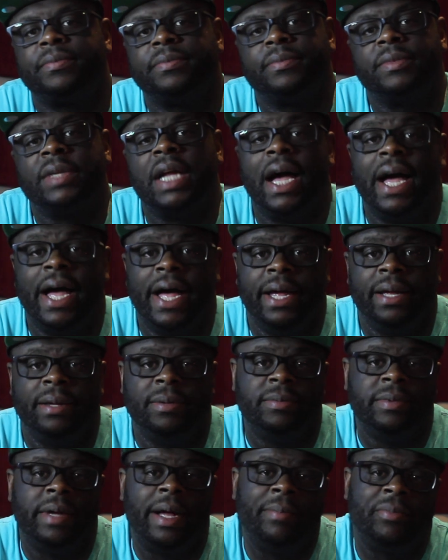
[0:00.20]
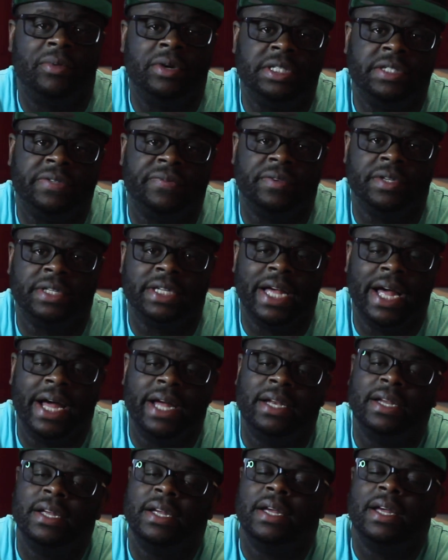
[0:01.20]
Hi, I'm Christopher Scott.
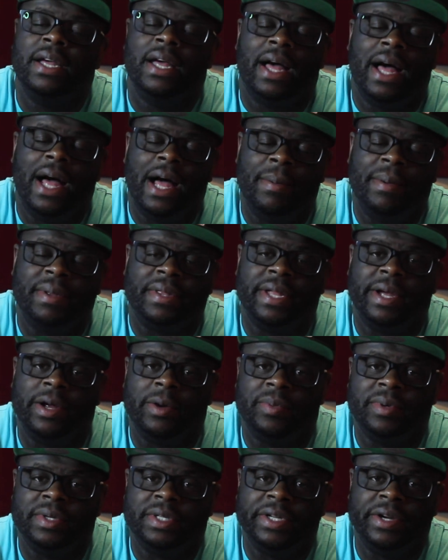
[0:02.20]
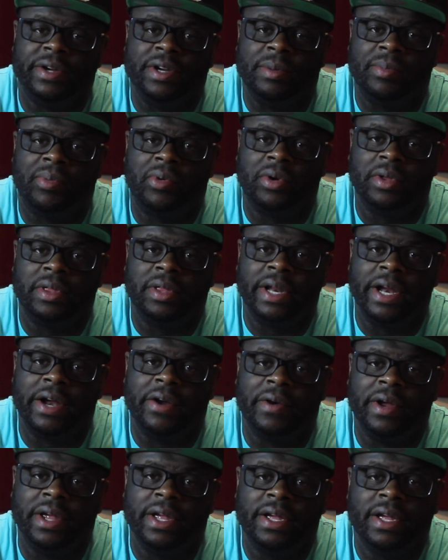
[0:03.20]
I'm a therapist here in the Portland
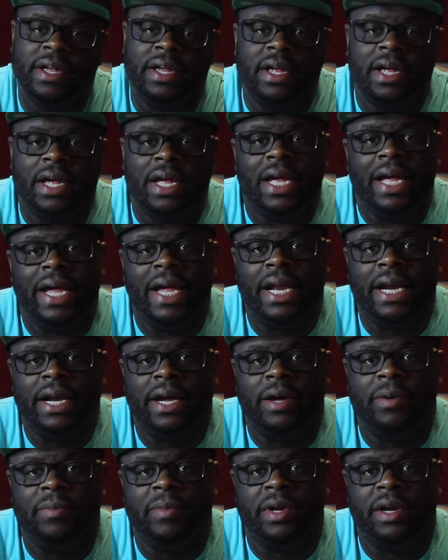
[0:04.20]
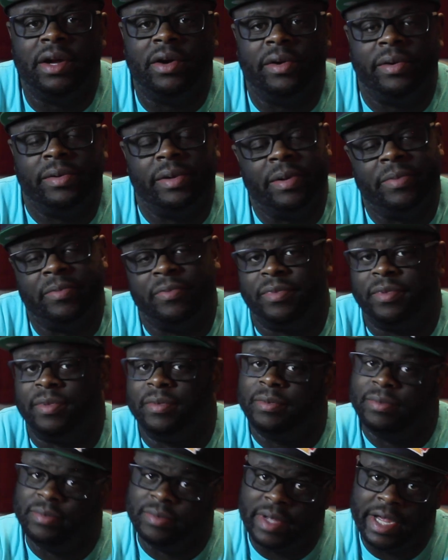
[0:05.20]
area, and I'm
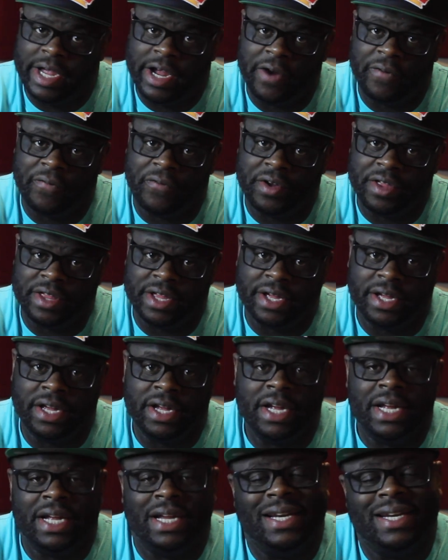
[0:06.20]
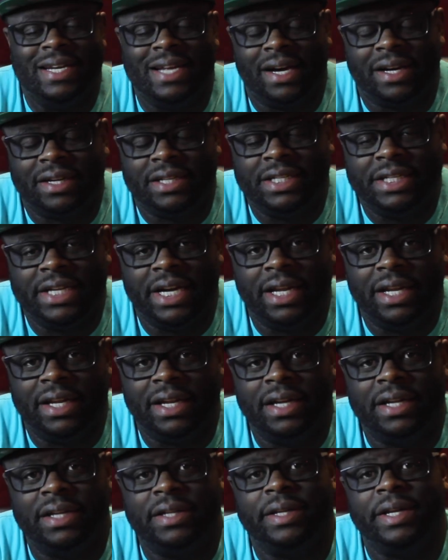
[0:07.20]
here for the Duckchella,
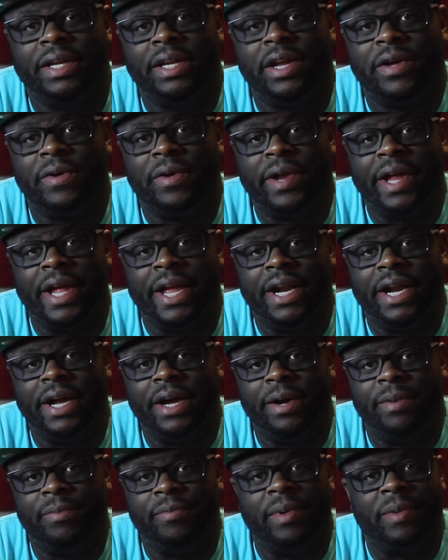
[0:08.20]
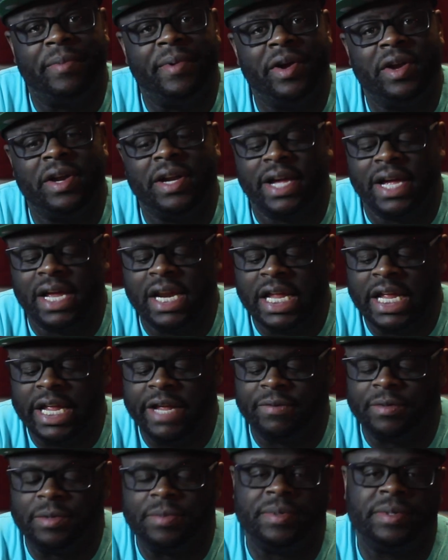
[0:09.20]
I'm here to kind of give
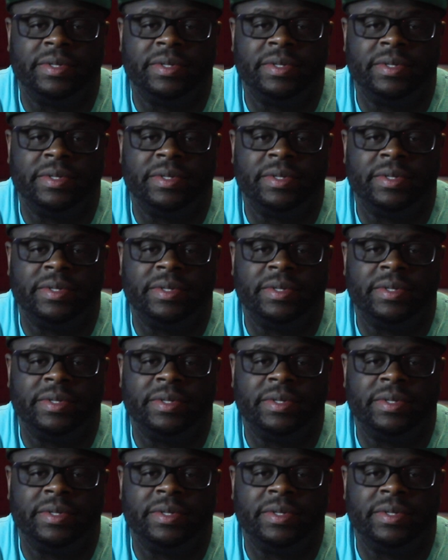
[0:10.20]
some